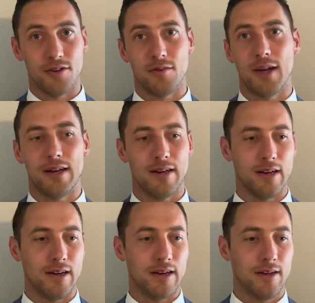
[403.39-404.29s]
You might
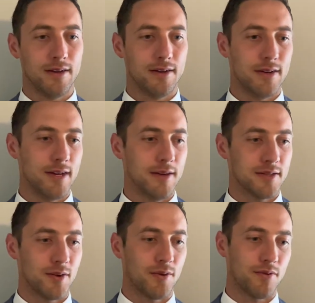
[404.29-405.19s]
need
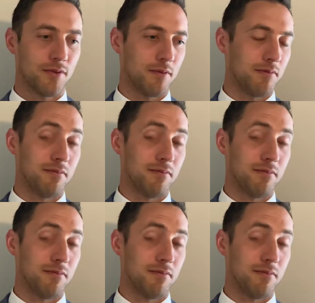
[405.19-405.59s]
someone from